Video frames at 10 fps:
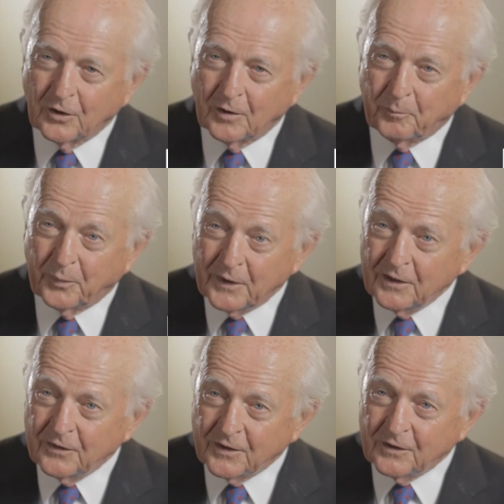going to
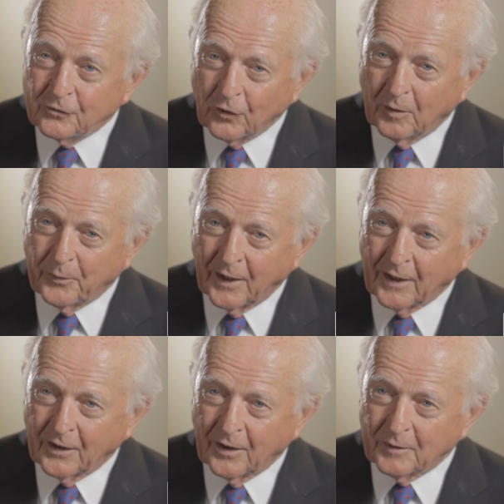be the Trump
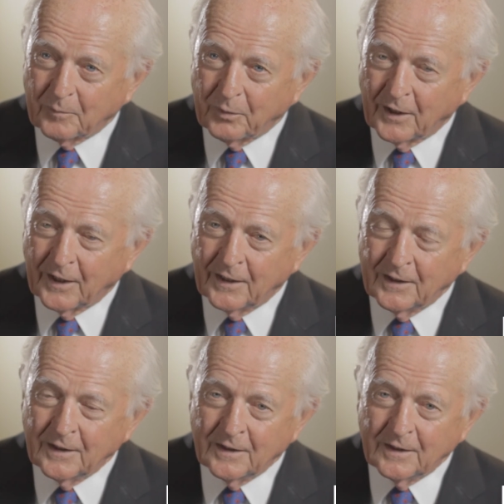economic plan,
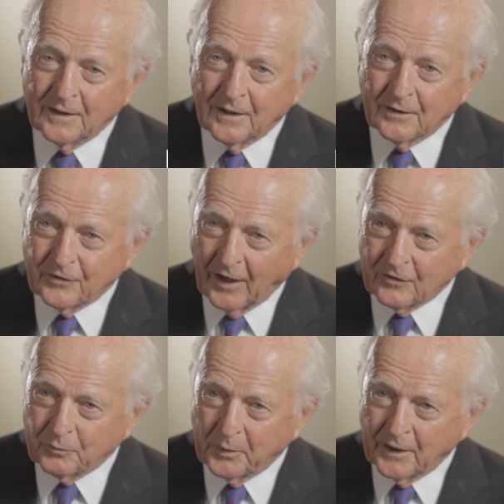
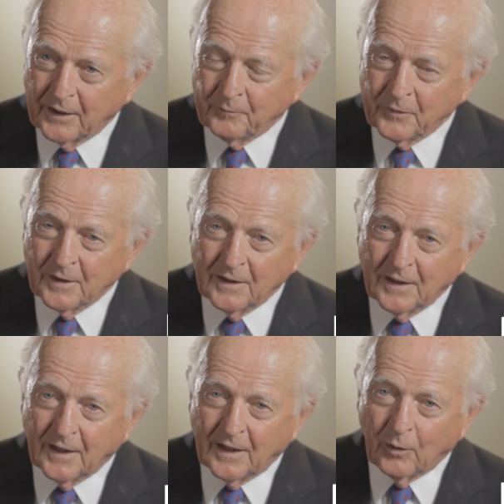tax plan?
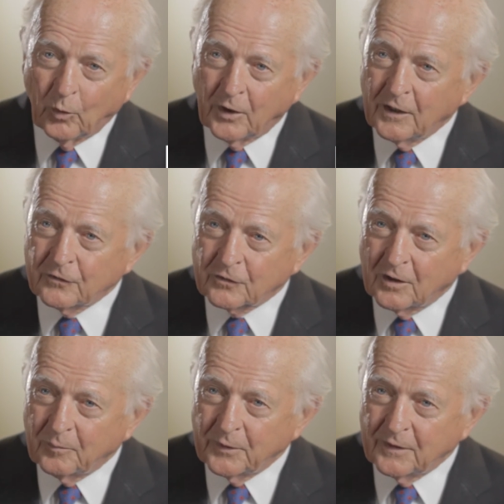What is
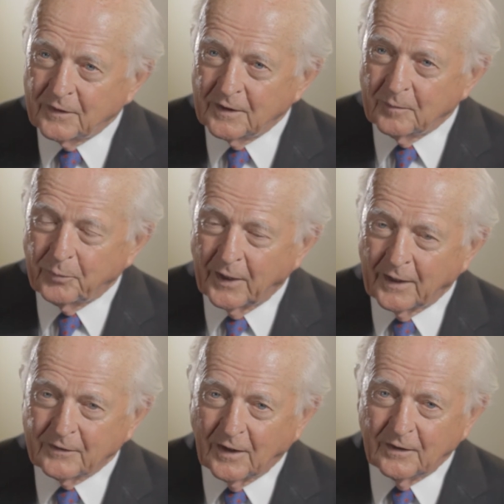going to be the
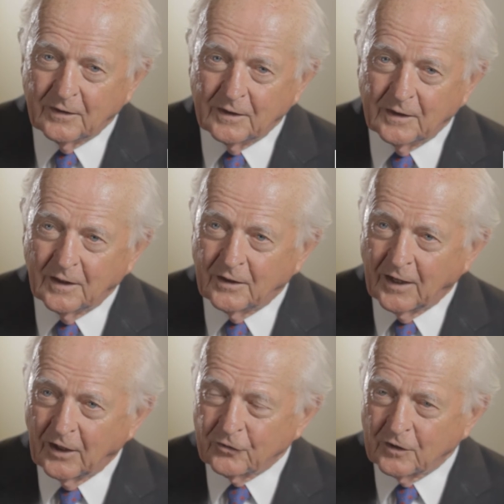impact on the
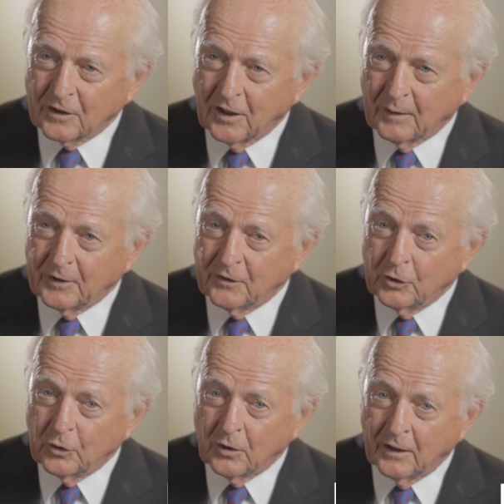national economy in
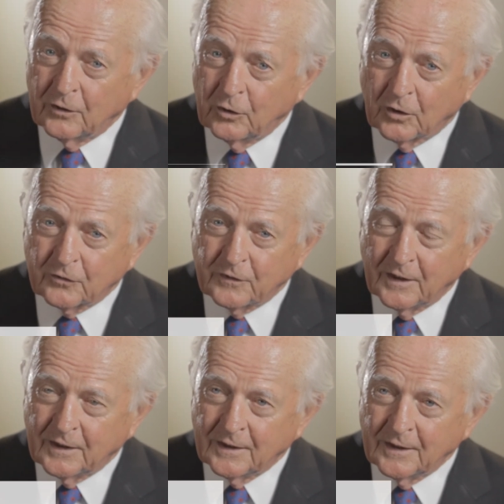New York
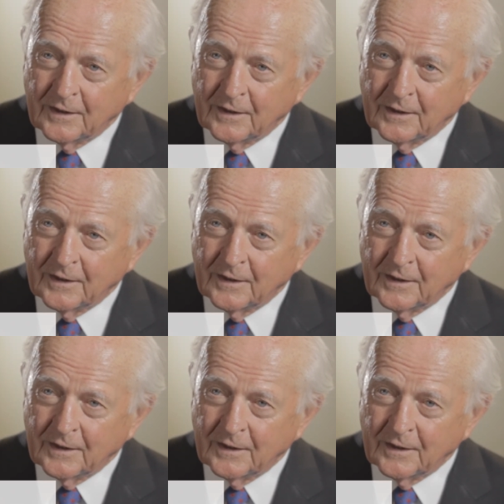State?